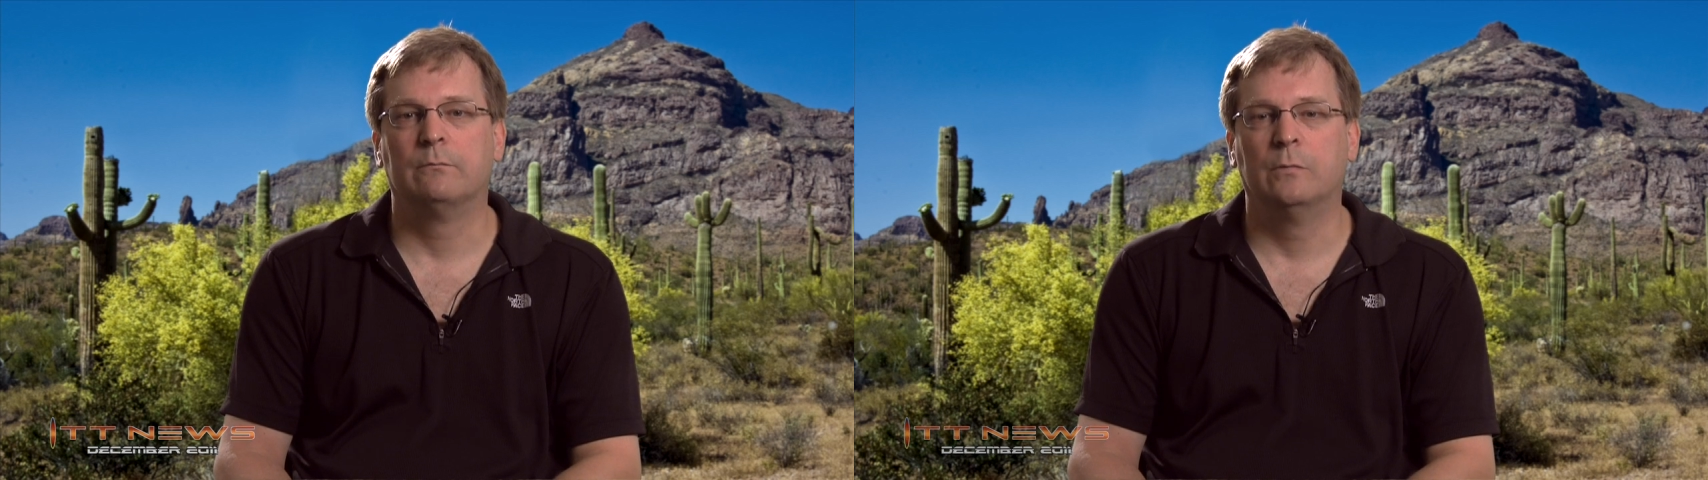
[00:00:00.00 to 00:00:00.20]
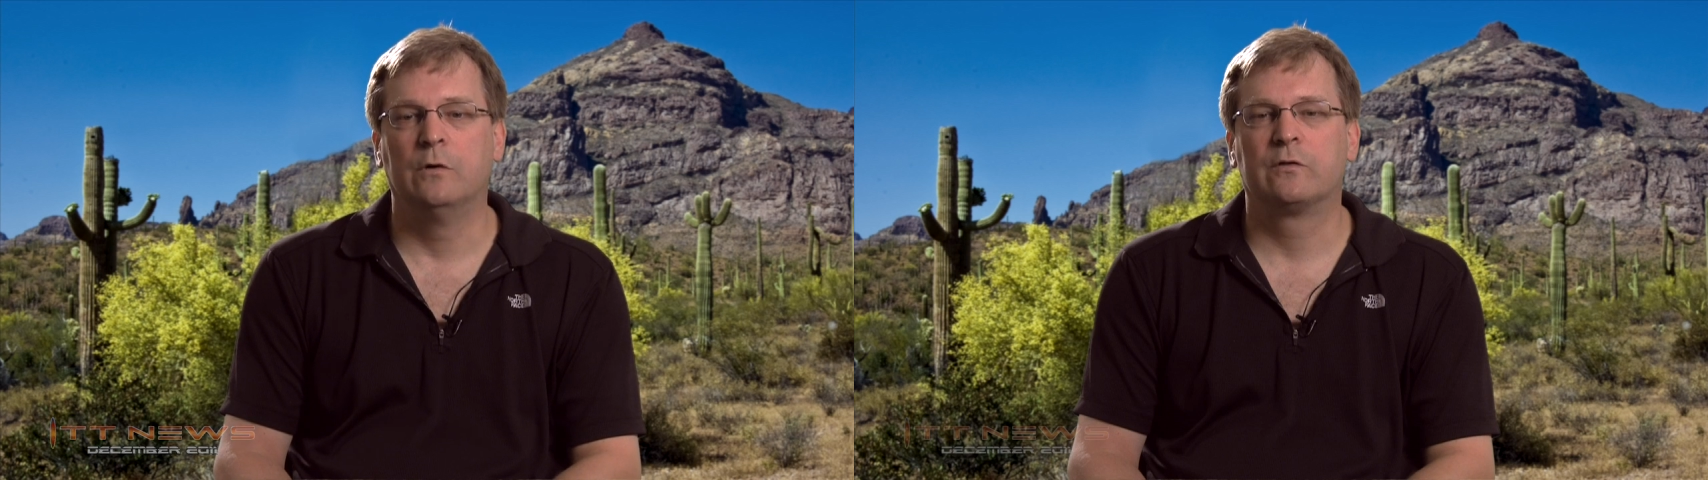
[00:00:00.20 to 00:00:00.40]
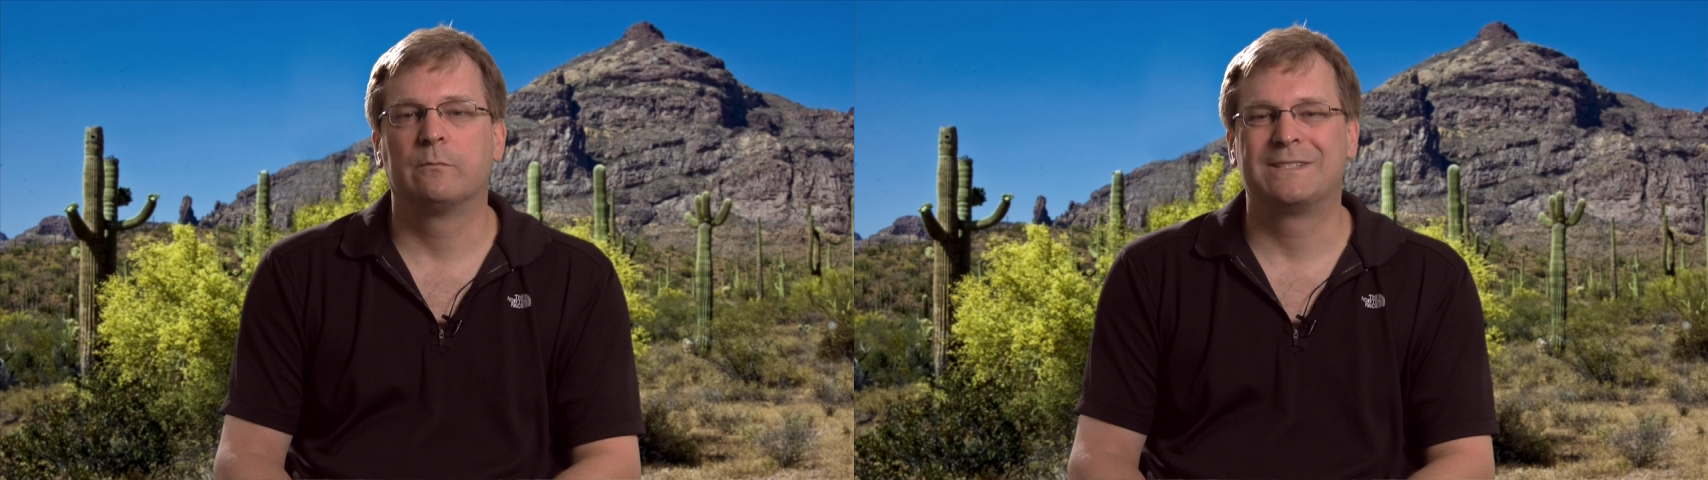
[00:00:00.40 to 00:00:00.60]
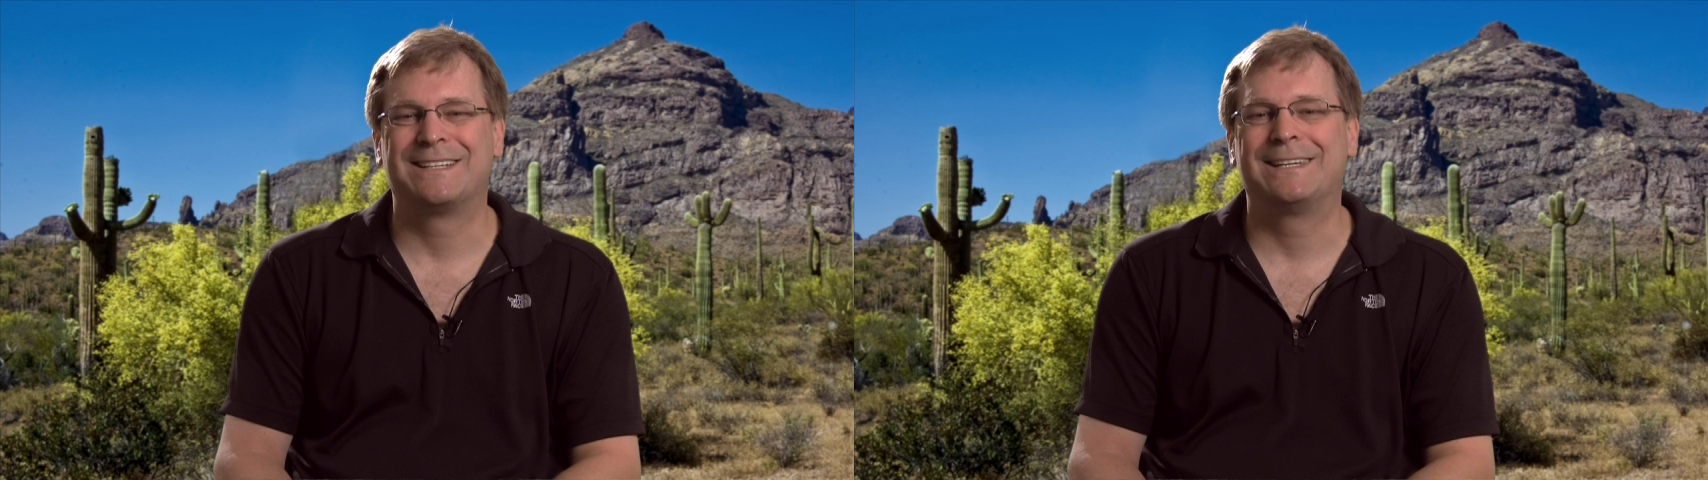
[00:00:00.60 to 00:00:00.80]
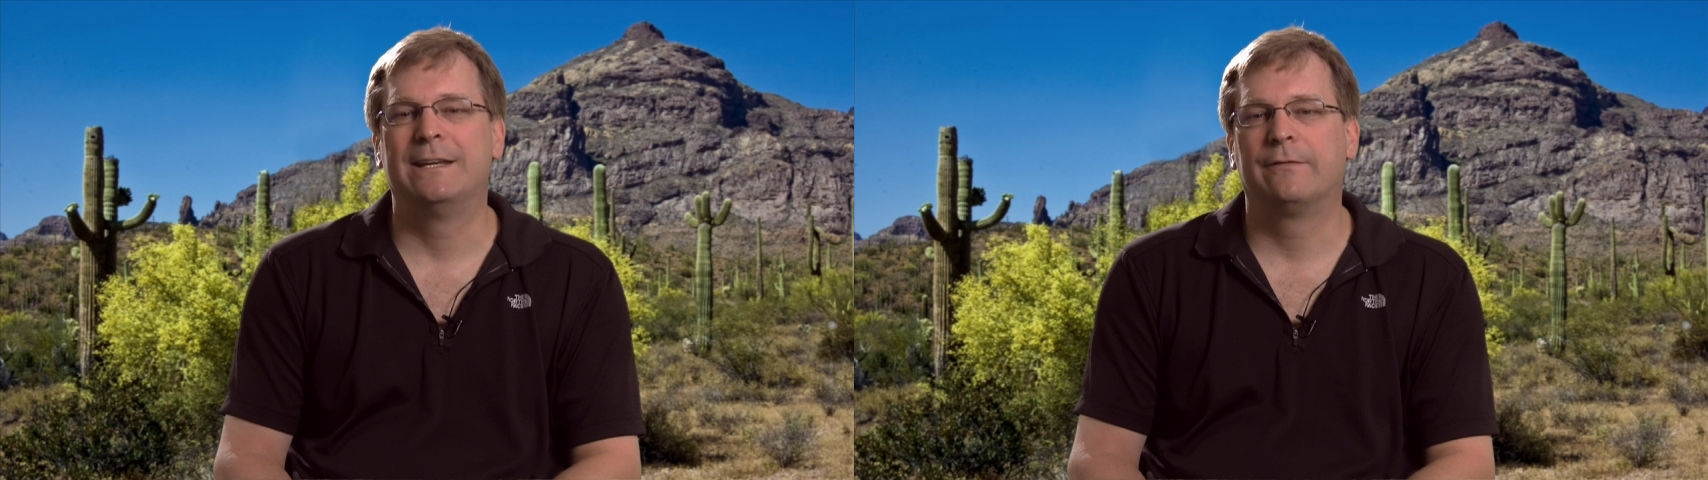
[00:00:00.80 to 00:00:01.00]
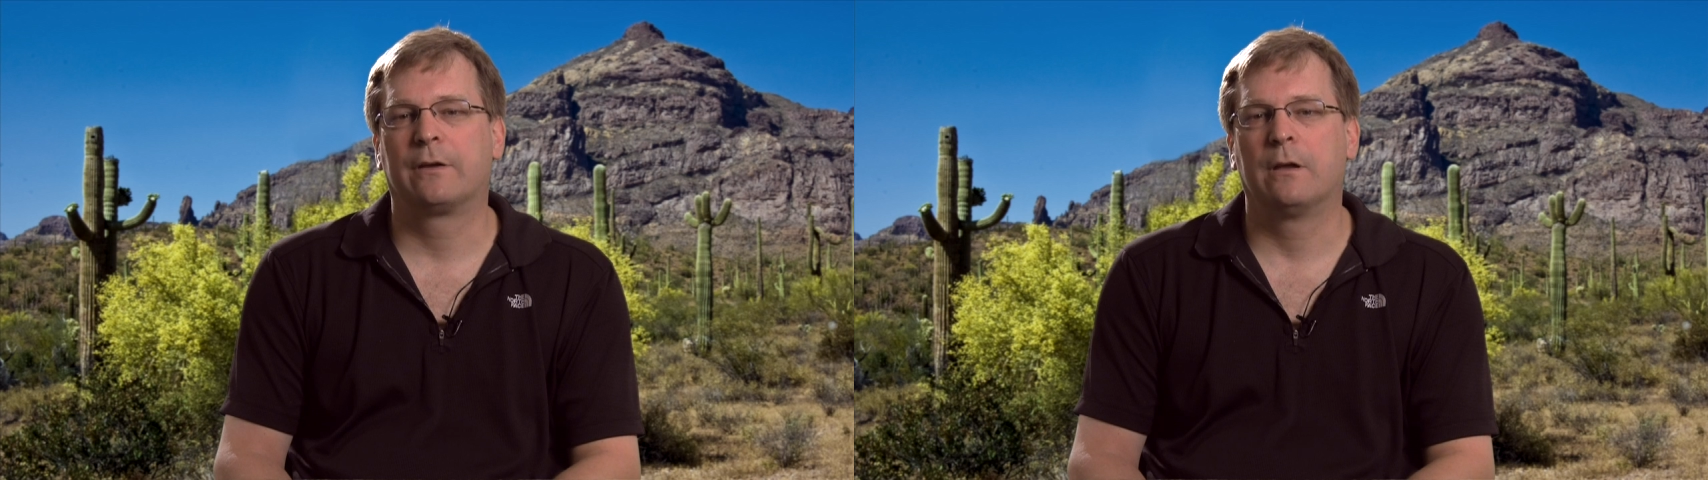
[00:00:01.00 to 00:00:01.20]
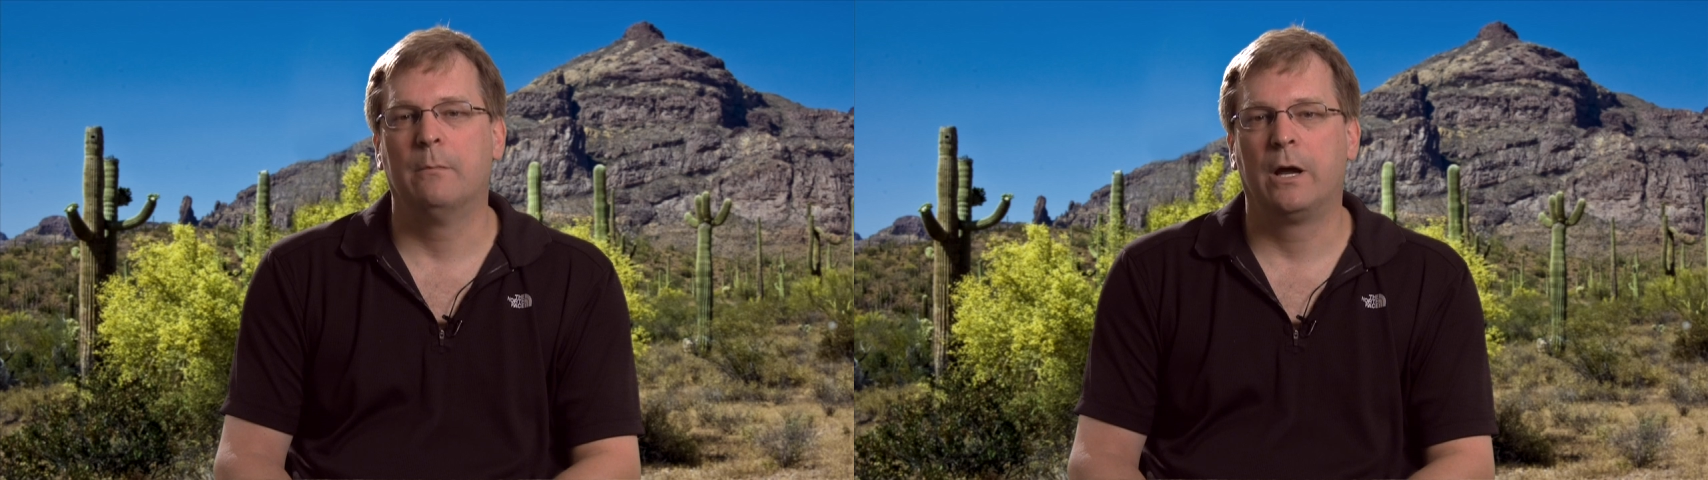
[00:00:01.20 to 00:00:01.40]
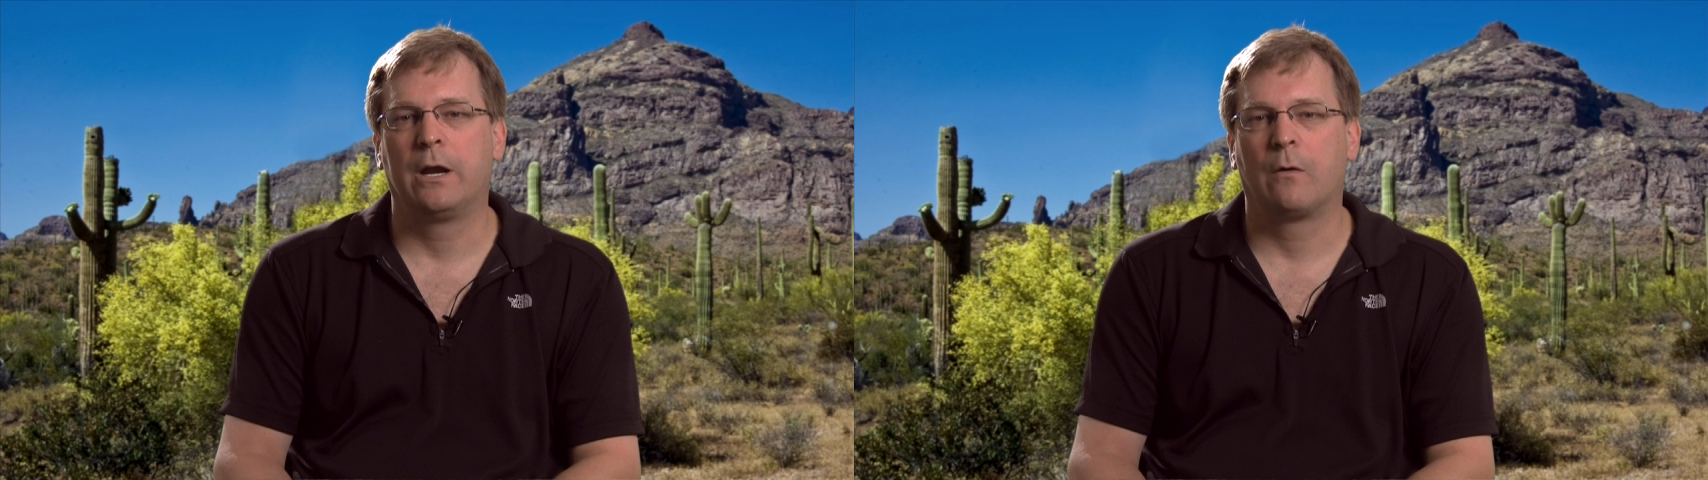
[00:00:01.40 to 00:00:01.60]
move some significant
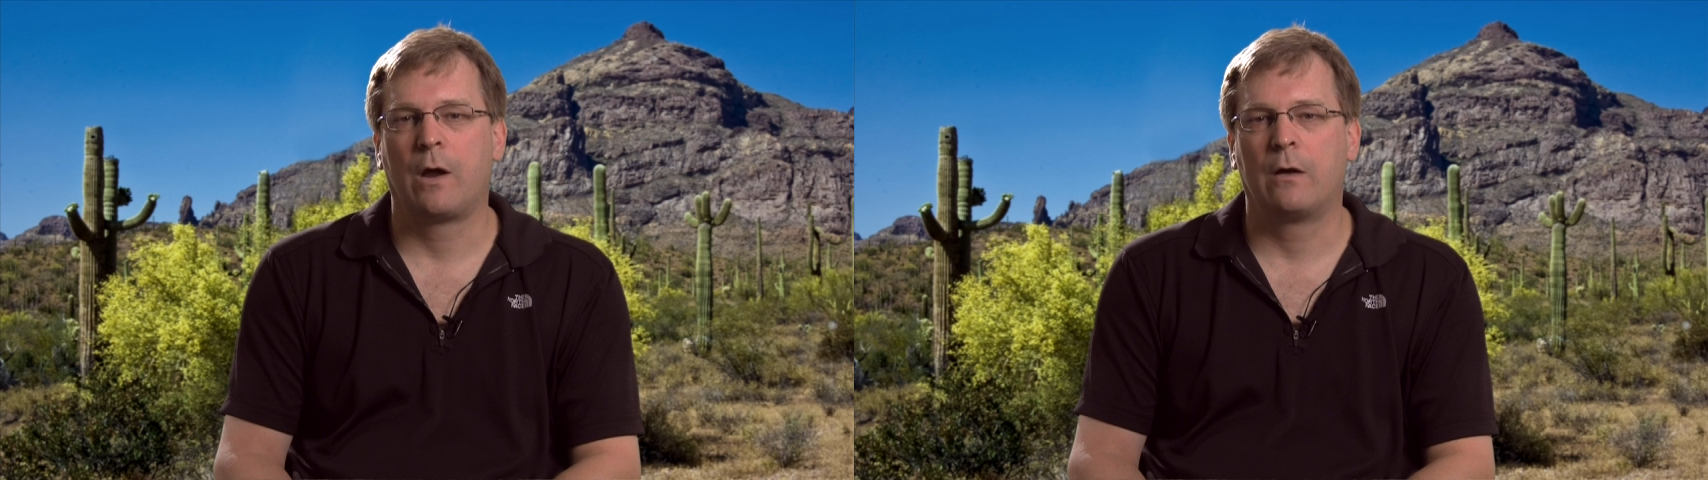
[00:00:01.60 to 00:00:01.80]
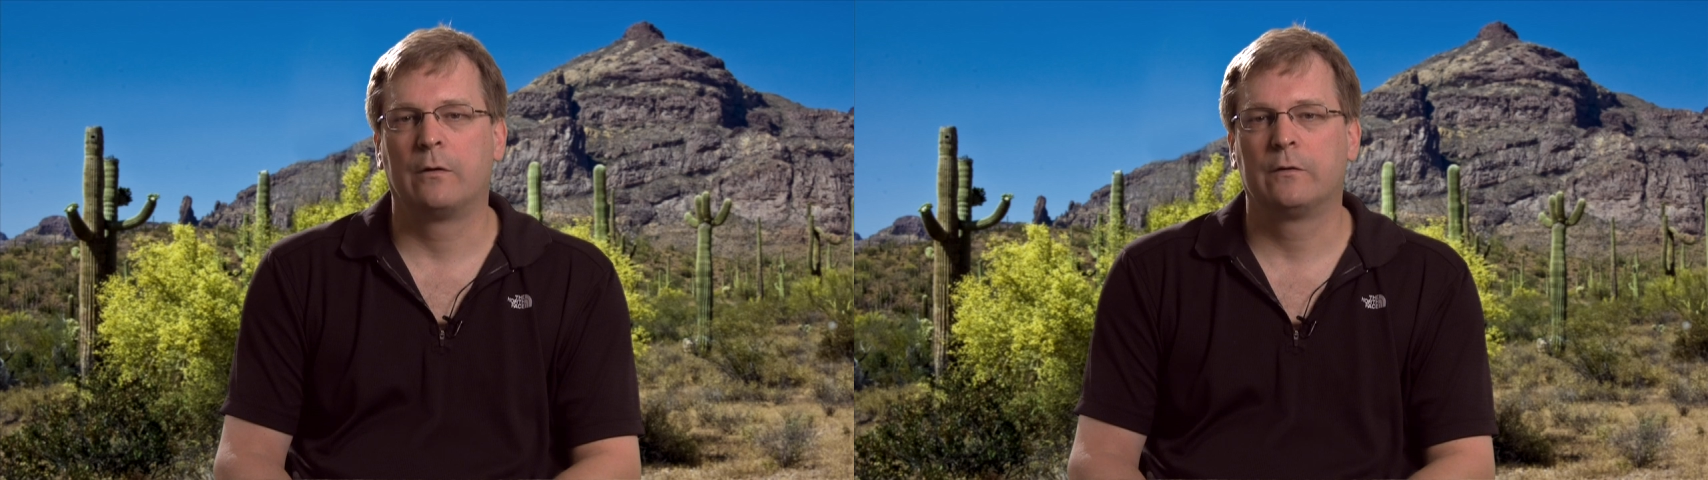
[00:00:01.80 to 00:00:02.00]
money around.